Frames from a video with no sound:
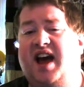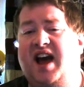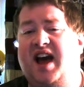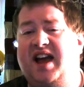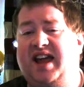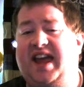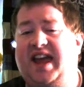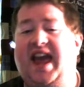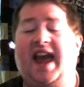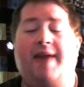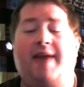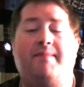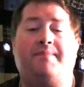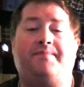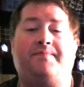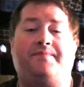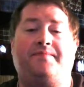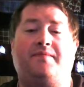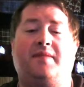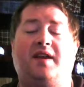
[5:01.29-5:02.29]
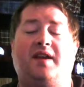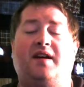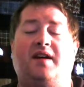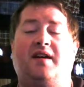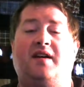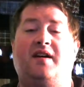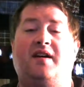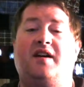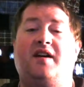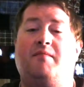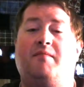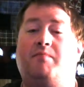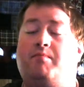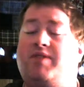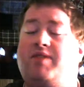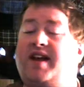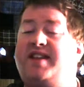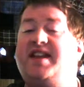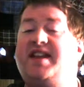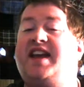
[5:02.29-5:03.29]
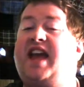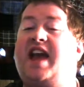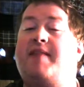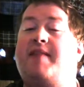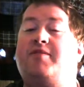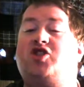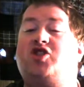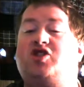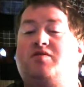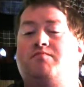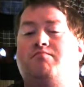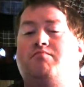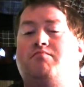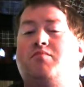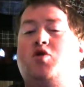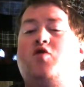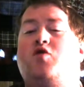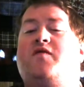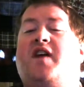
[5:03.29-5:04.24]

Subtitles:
a game. Play the game and just move